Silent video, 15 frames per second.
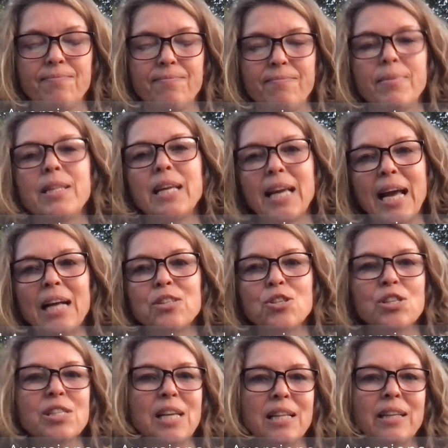but the catch
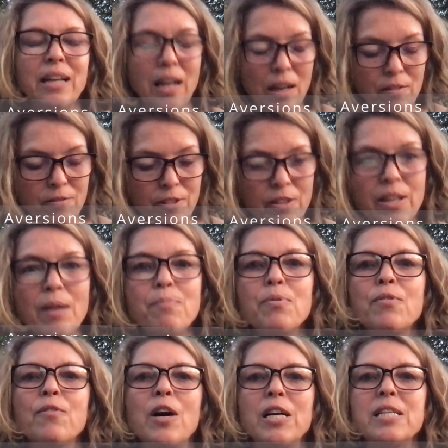is that the comfort they
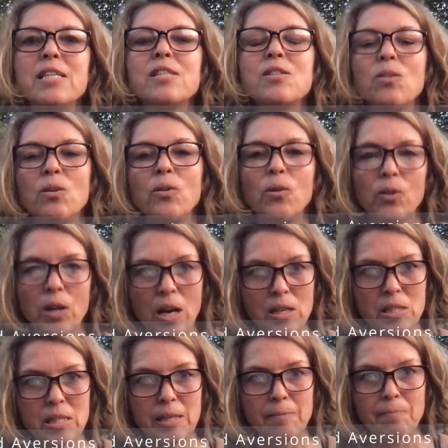provide is not long
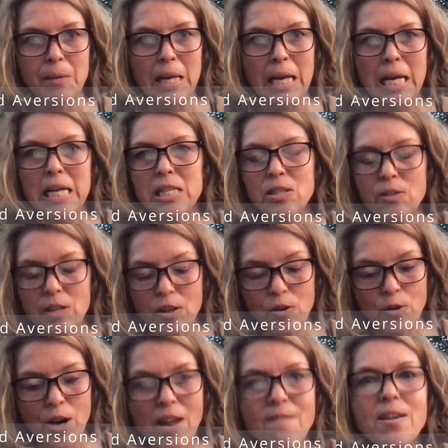lasting. So the
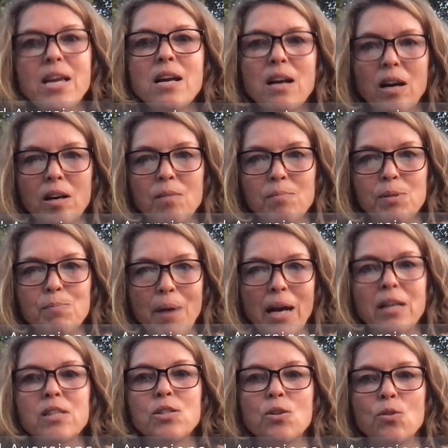craving comes
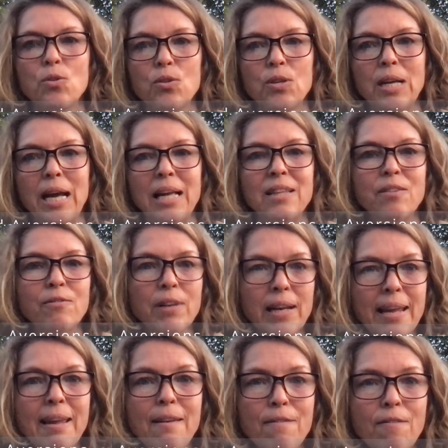back soon, and the
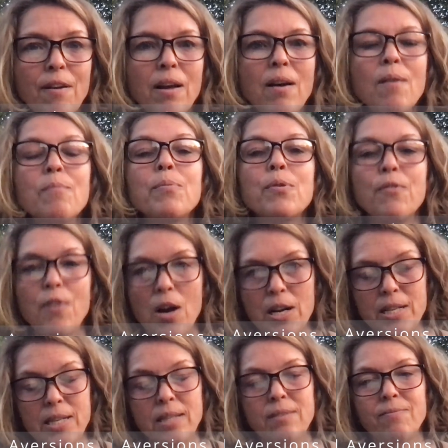relief
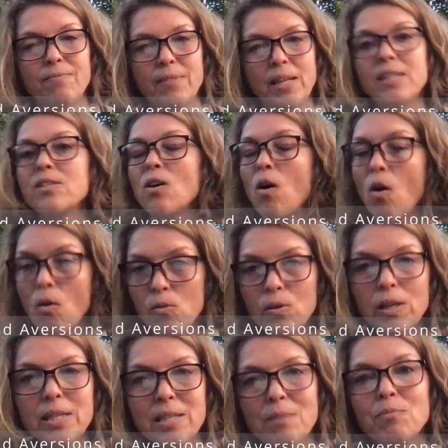provided is
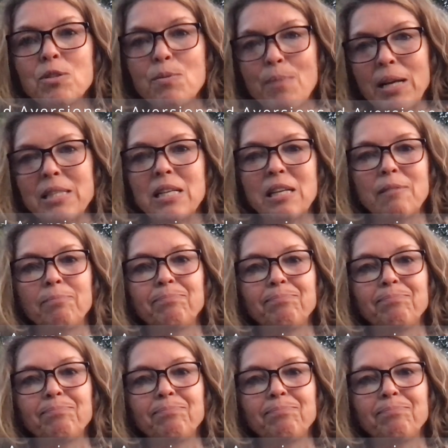only symptomatic.